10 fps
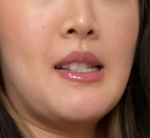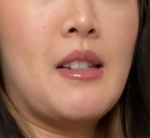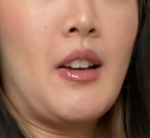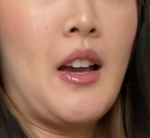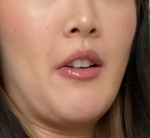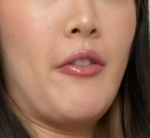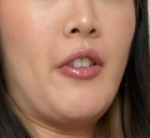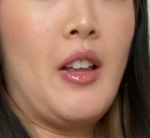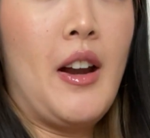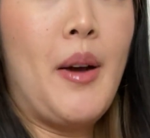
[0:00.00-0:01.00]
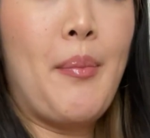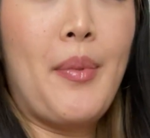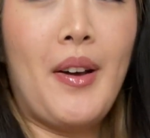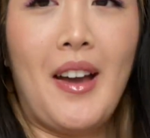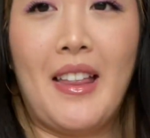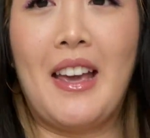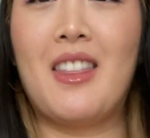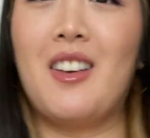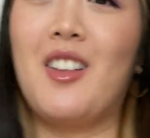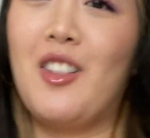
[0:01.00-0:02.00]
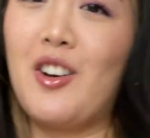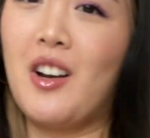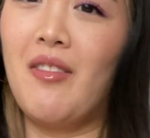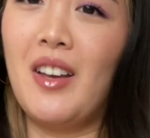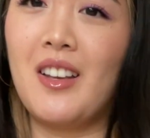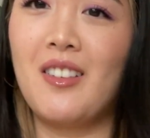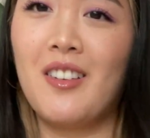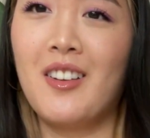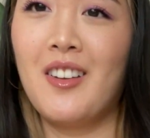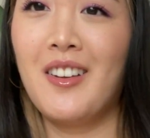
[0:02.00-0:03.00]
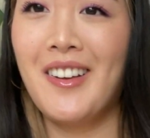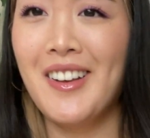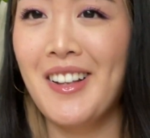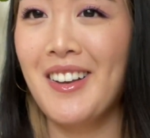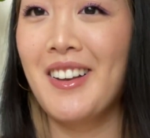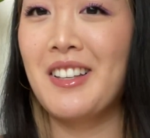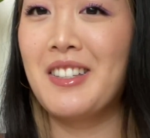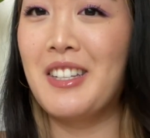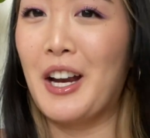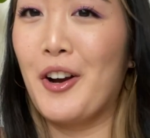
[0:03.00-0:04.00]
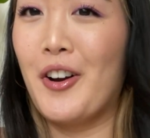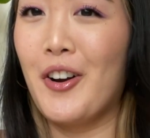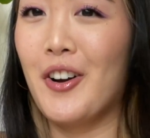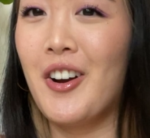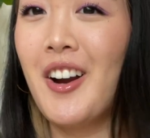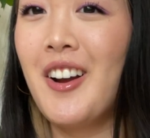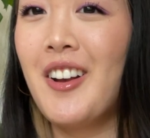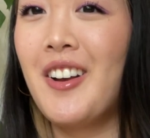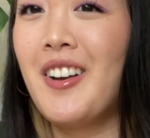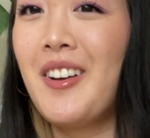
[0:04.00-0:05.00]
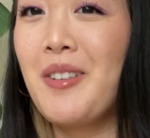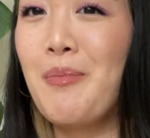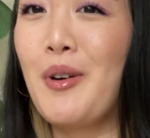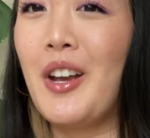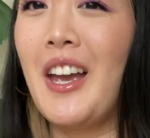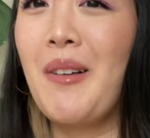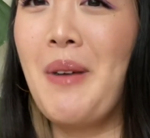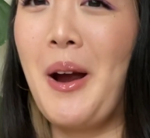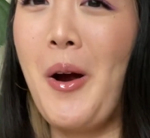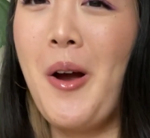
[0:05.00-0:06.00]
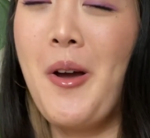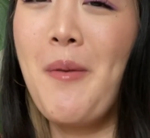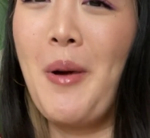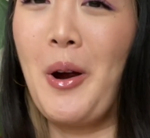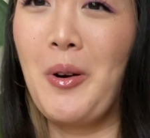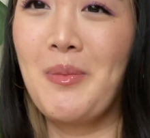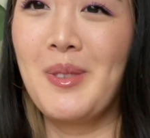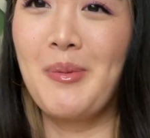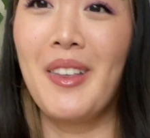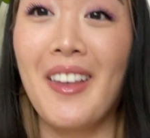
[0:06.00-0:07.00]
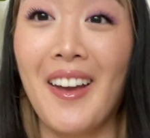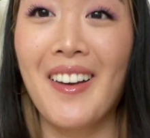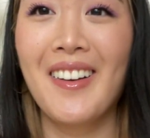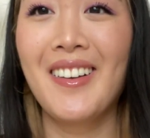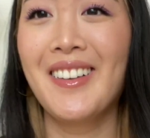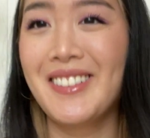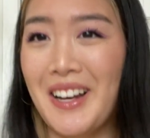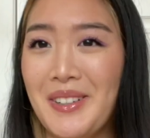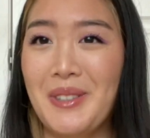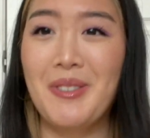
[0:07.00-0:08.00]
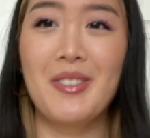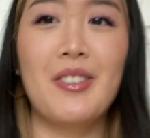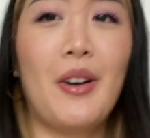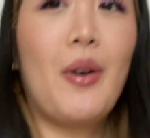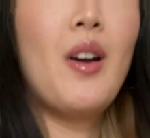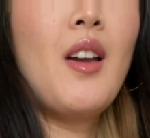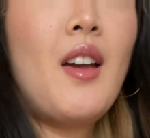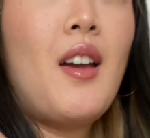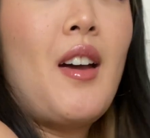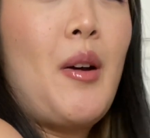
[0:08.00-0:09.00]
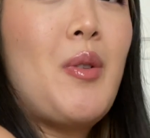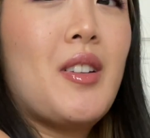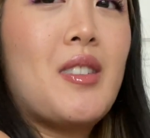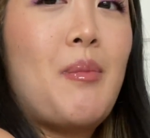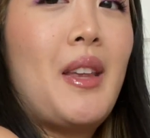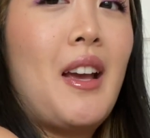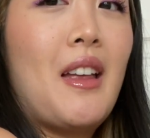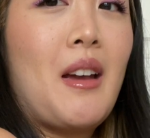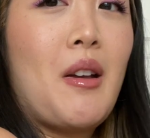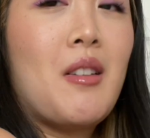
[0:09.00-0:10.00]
to kind of fill it up. I like the look of like sticker booking my arms with like tattoos, so I want something like